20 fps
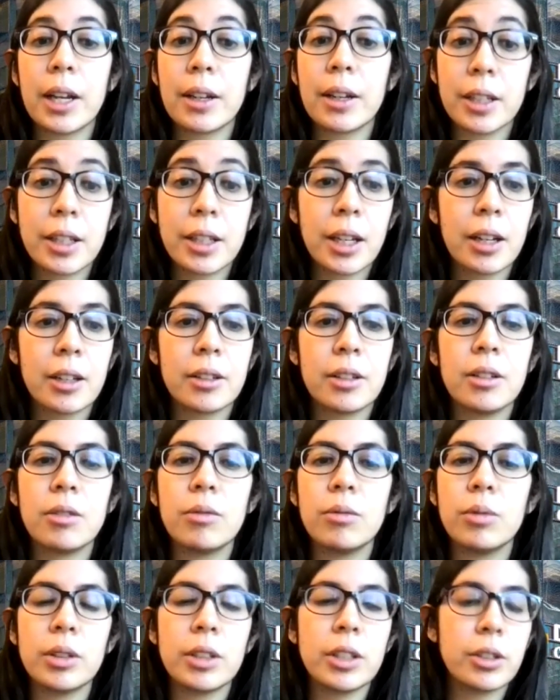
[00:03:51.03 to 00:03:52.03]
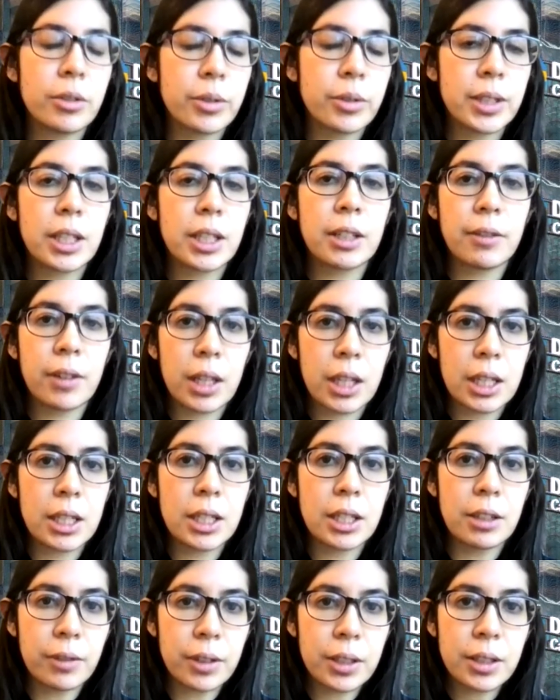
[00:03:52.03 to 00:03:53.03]
And again, really no
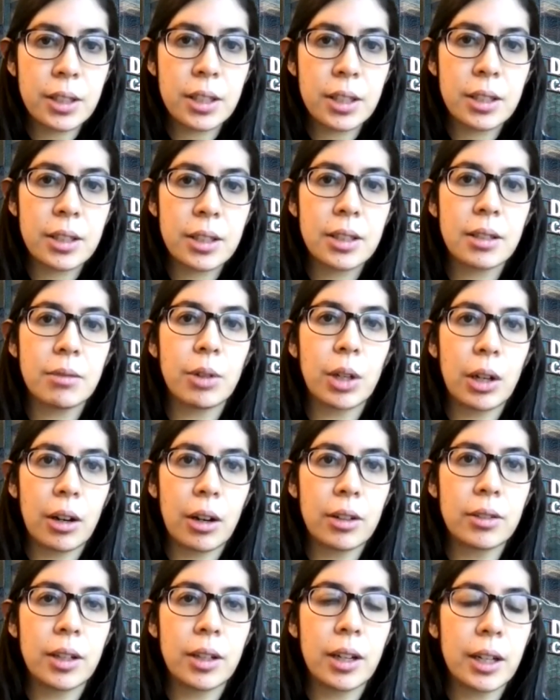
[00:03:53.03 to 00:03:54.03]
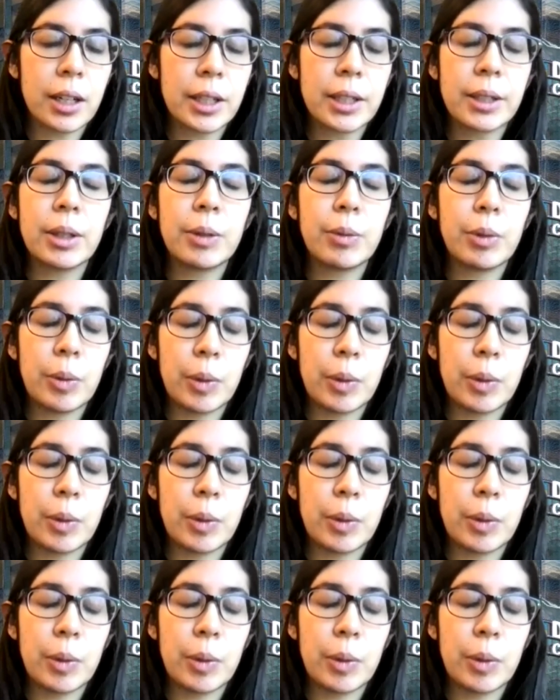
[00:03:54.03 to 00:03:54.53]
significant differences regard, uh,